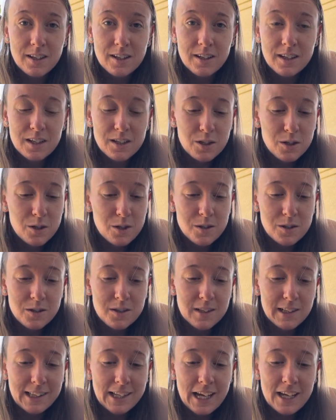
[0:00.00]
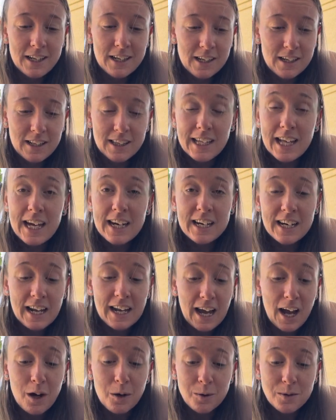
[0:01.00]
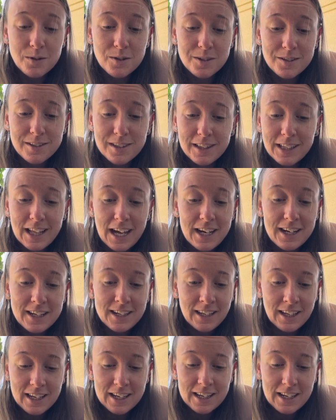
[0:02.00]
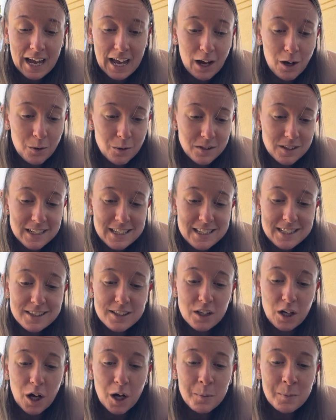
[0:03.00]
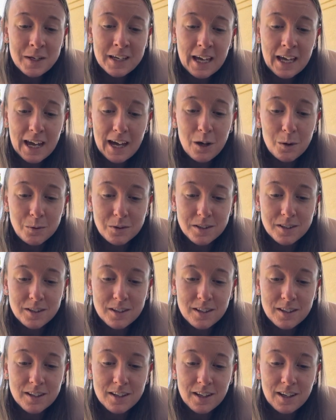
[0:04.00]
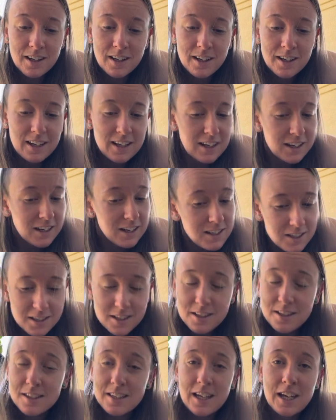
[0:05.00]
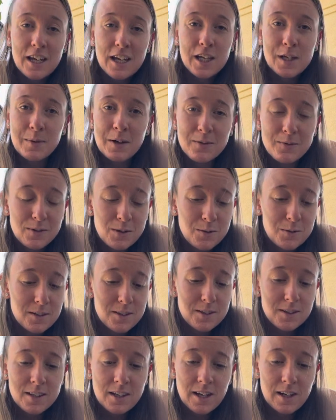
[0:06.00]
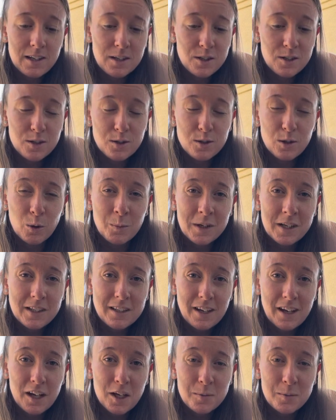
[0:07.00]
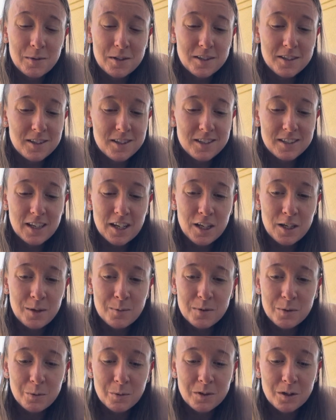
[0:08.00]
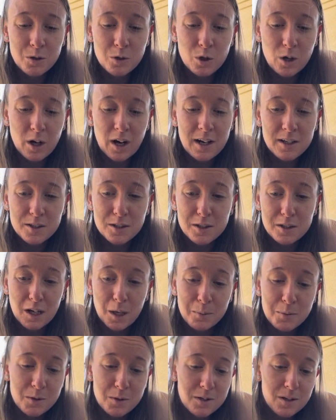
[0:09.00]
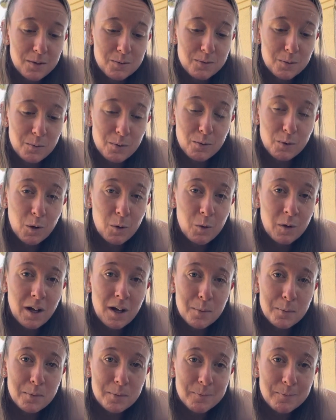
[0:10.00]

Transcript: It's just let it let it out, just letting it out. It's coming out. It is the same. I've used this analogy so many times. It's the same as when you're trying to stop yourself from throwing up.